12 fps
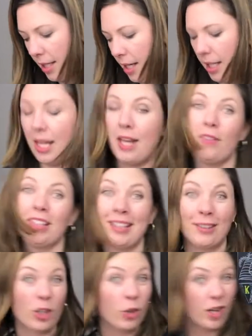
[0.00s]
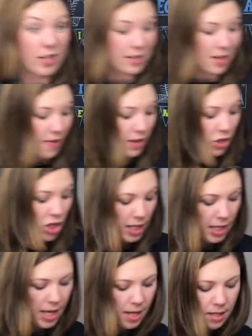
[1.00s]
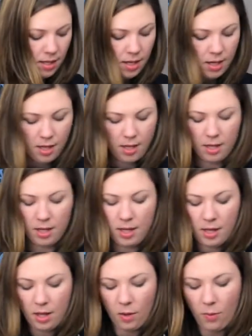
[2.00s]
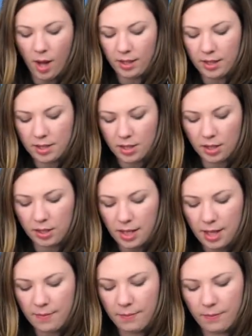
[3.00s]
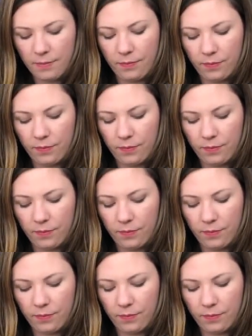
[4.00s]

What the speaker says: is going to give a little crust on the chicken while it's cooking.